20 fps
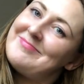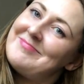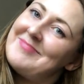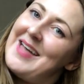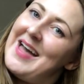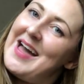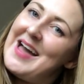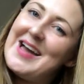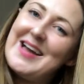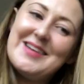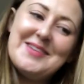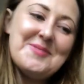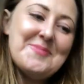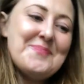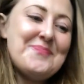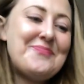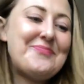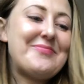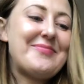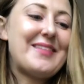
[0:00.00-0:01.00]
head,
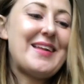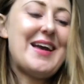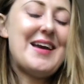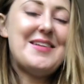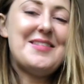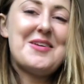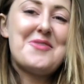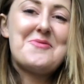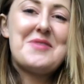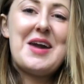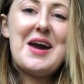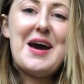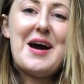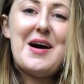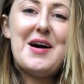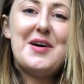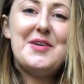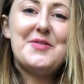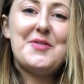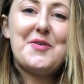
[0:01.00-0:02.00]
and then we
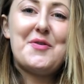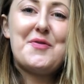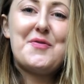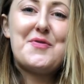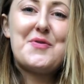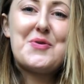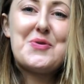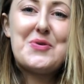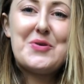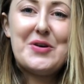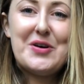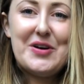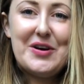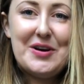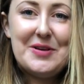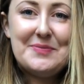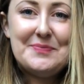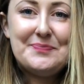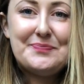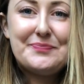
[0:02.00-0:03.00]
have
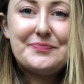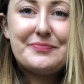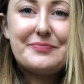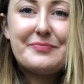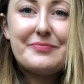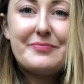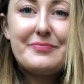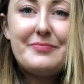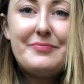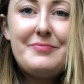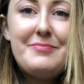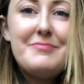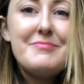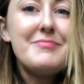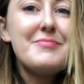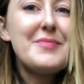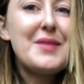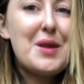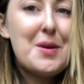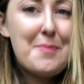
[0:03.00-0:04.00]
4
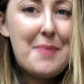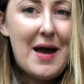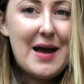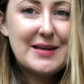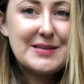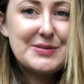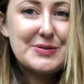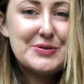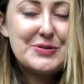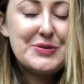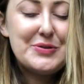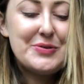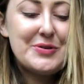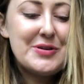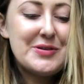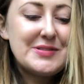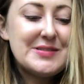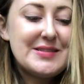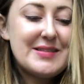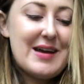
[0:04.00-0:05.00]
pegs or
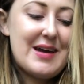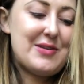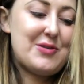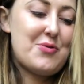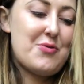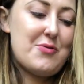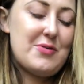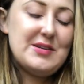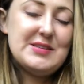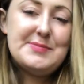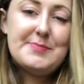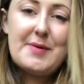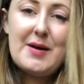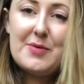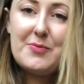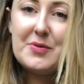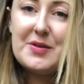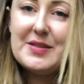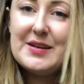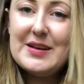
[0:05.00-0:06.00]
tuners that
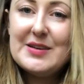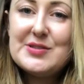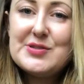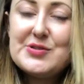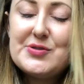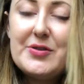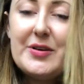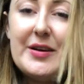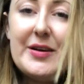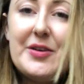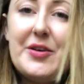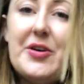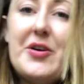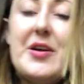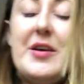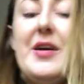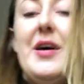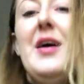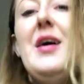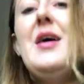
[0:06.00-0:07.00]
correspond with each string.
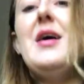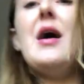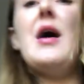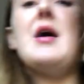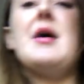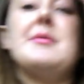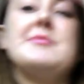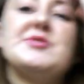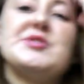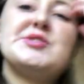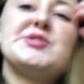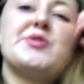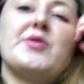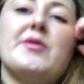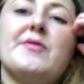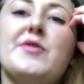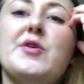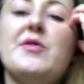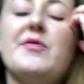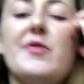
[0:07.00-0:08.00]
Good. Just a
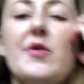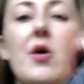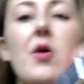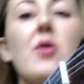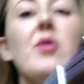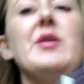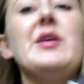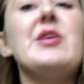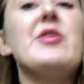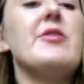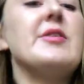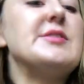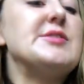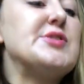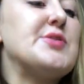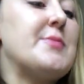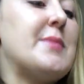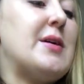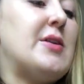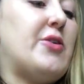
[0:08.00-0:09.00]
review for holding your
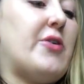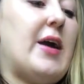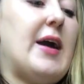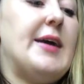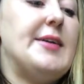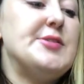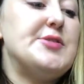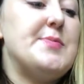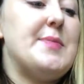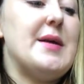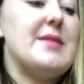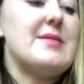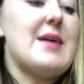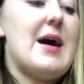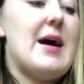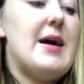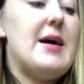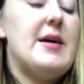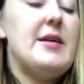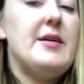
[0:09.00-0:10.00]
instrument, your hand should be at the
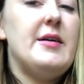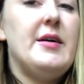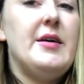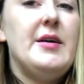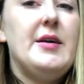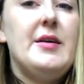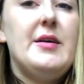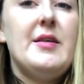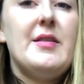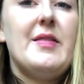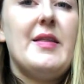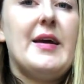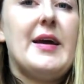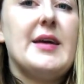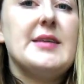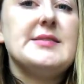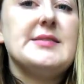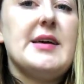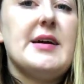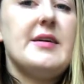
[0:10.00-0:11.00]
head, like
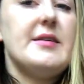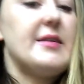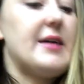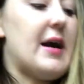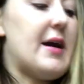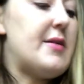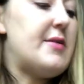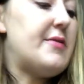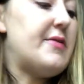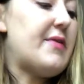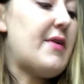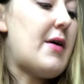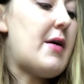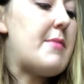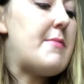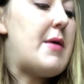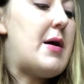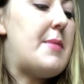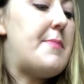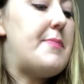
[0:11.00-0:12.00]
I said, kind of
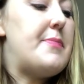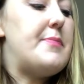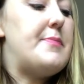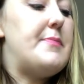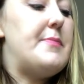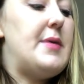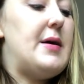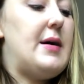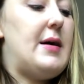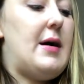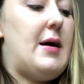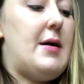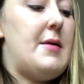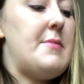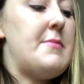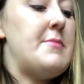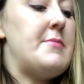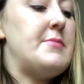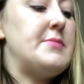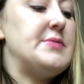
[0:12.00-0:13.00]
up,
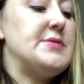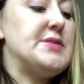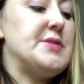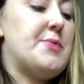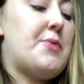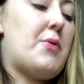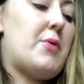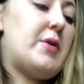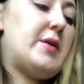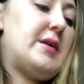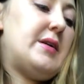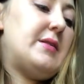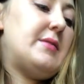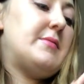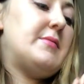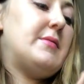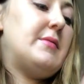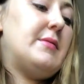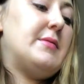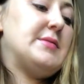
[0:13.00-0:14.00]
supported
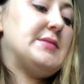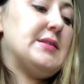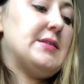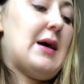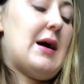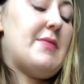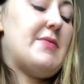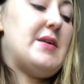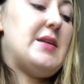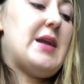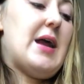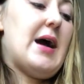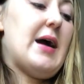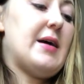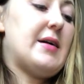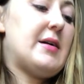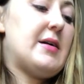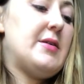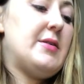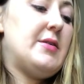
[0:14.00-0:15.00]
on the
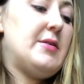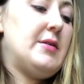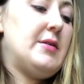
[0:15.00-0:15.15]
neck,